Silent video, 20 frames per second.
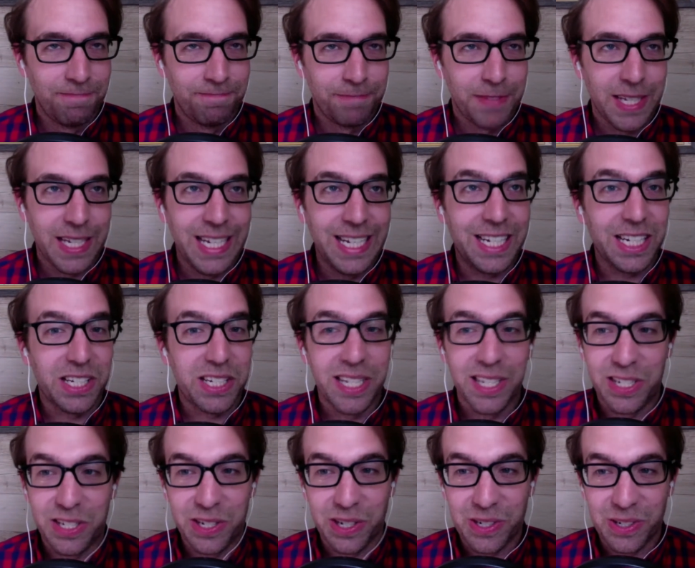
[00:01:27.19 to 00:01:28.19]

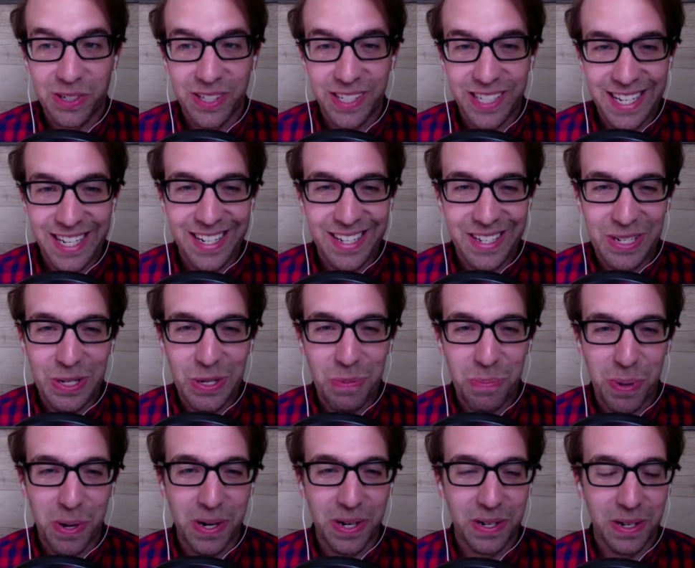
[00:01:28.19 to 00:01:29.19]
egotistical need to
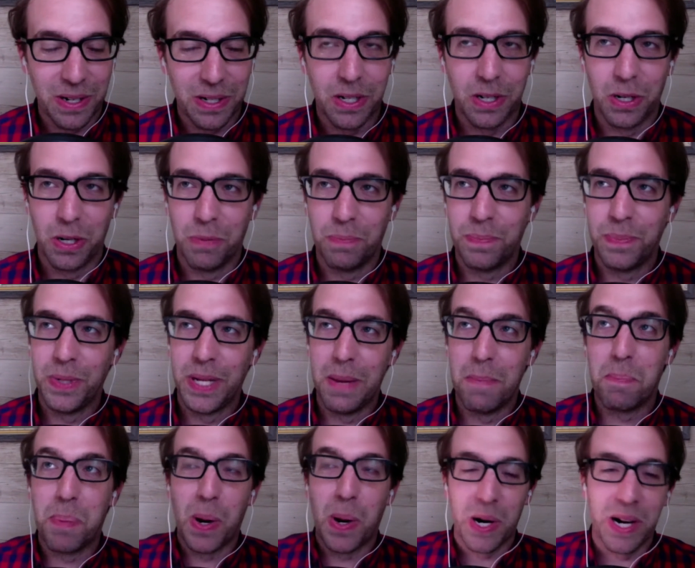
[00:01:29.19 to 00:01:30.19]

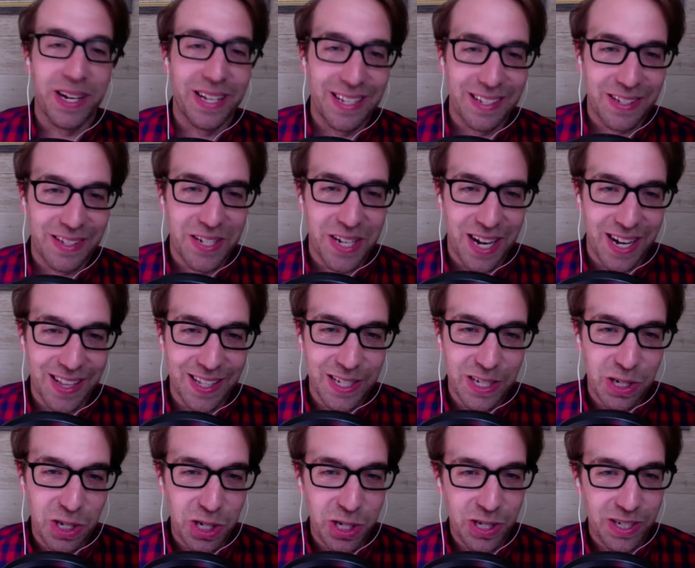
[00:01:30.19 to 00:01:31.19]
impart his
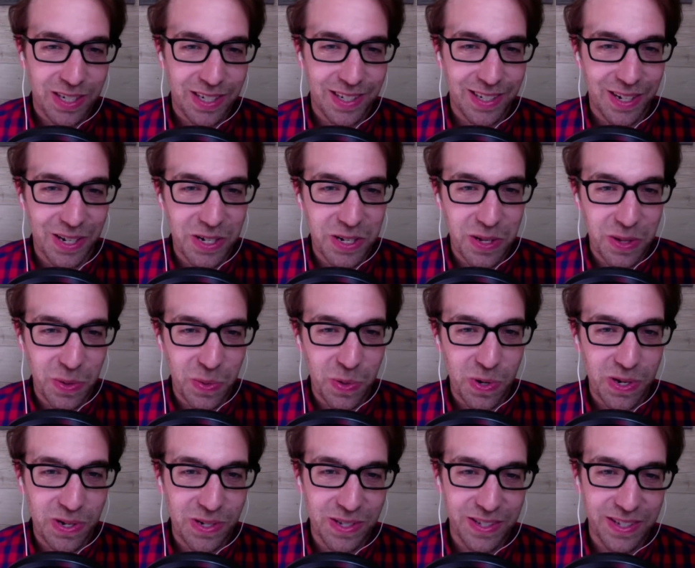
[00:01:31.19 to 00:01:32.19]
knowledge onto the
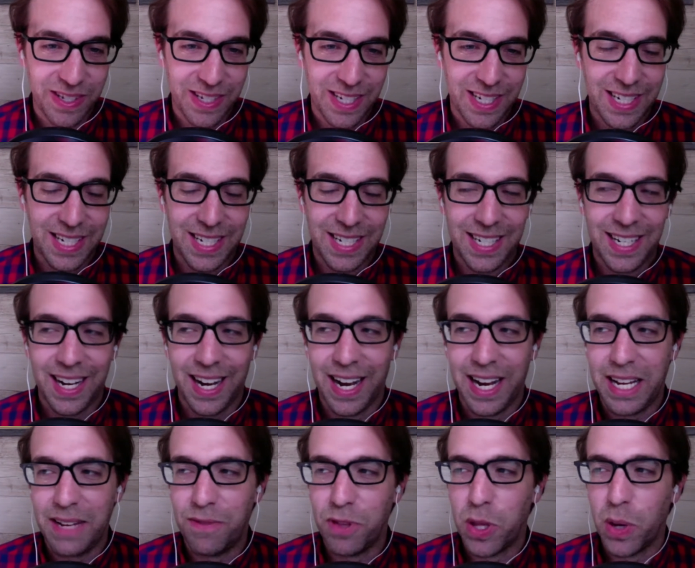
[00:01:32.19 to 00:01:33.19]
world,
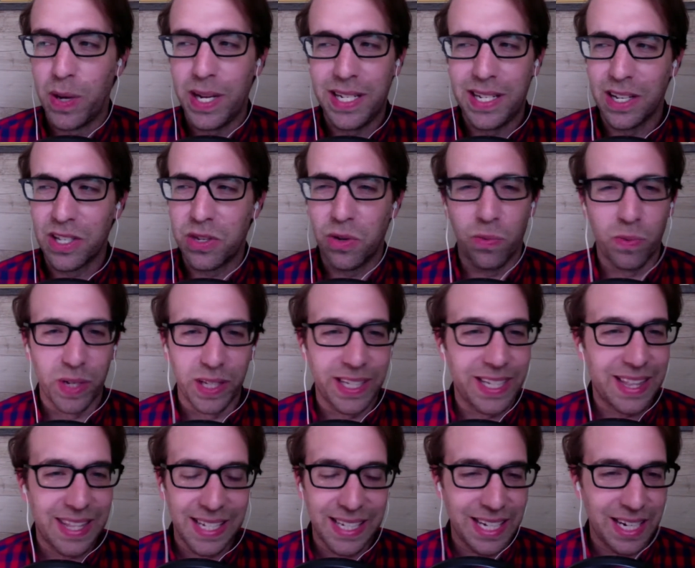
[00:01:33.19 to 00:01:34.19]
even though he doesn't really
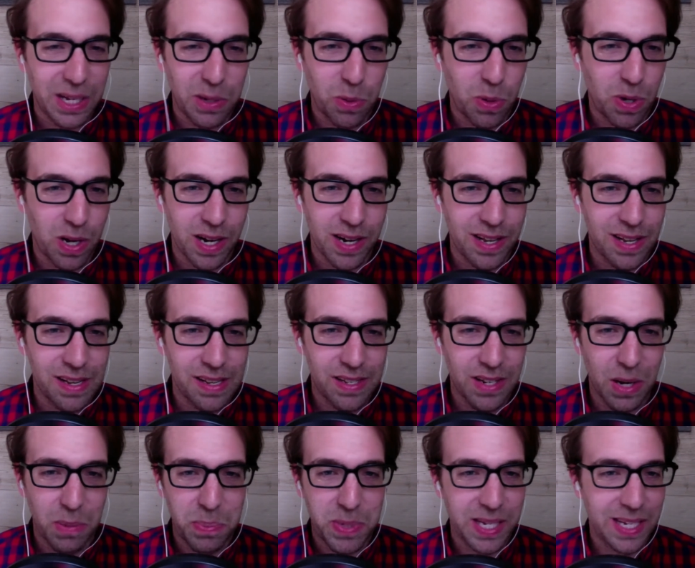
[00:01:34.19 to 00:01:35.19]
think anyone is
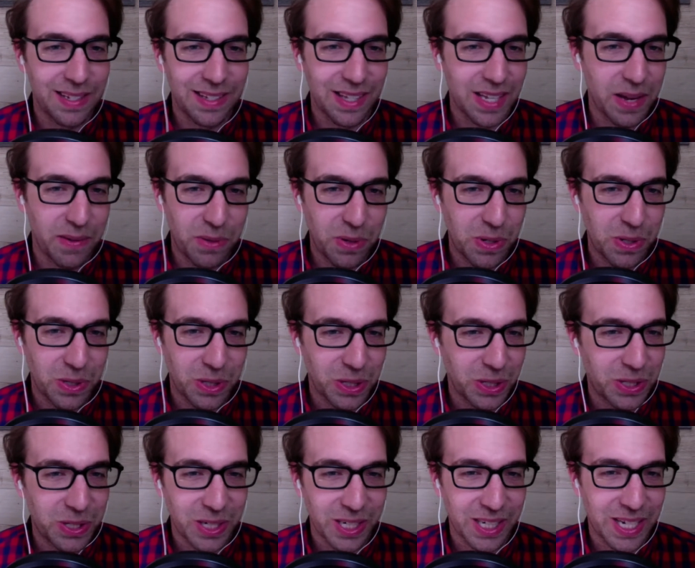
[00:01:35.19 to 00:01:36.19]
up to his level or
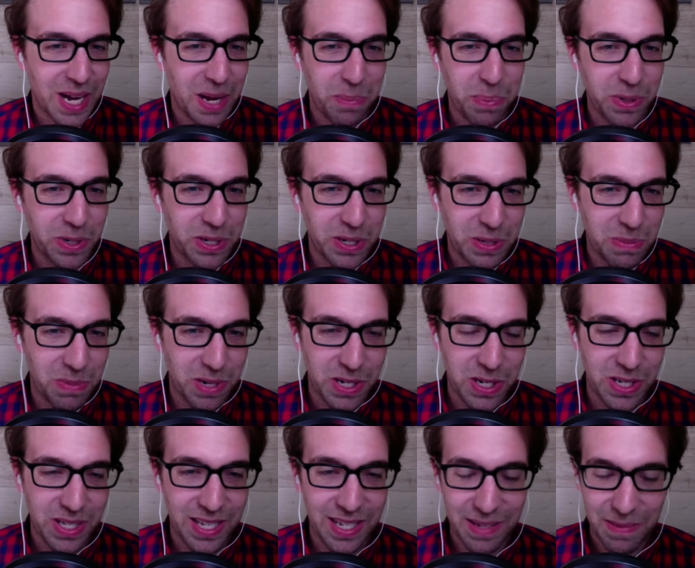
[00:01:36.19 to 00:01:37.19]
could accomplish as much
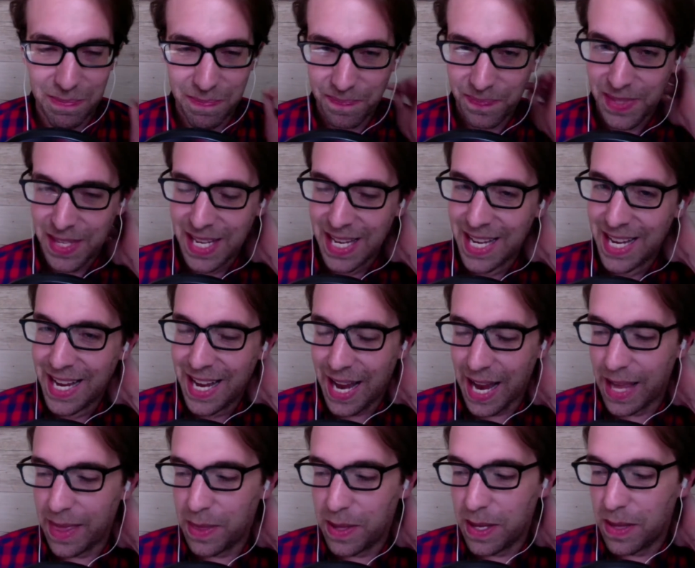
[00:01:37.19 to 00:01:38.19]
as him.
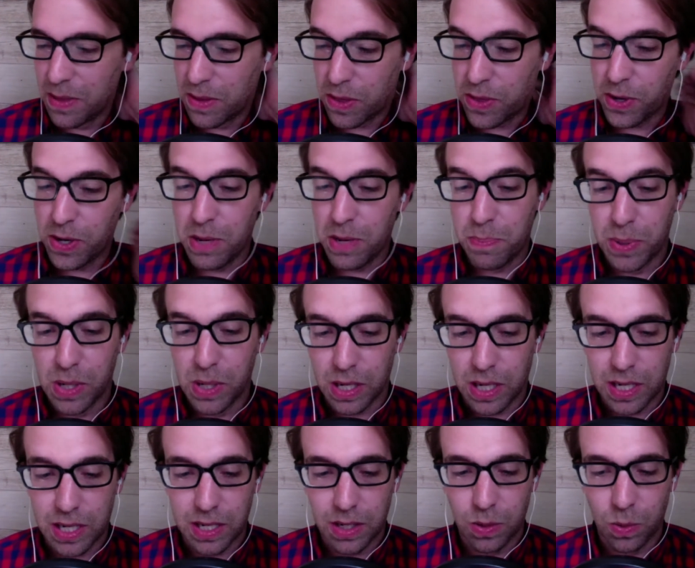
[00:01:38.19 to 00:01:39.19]
And then the third
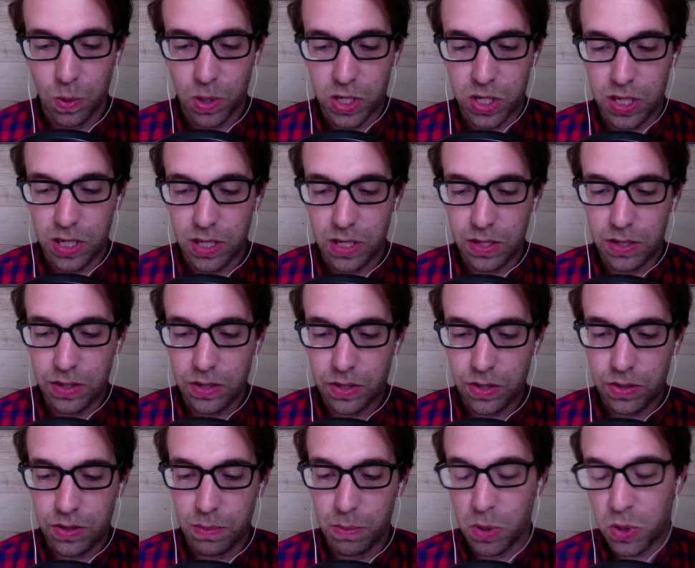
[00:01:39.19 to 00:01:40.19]
book, which
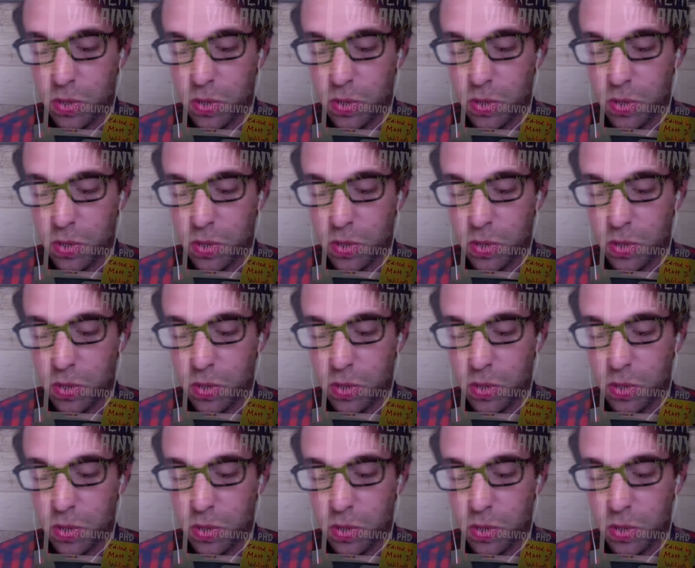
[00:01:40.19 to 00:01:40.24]
is the most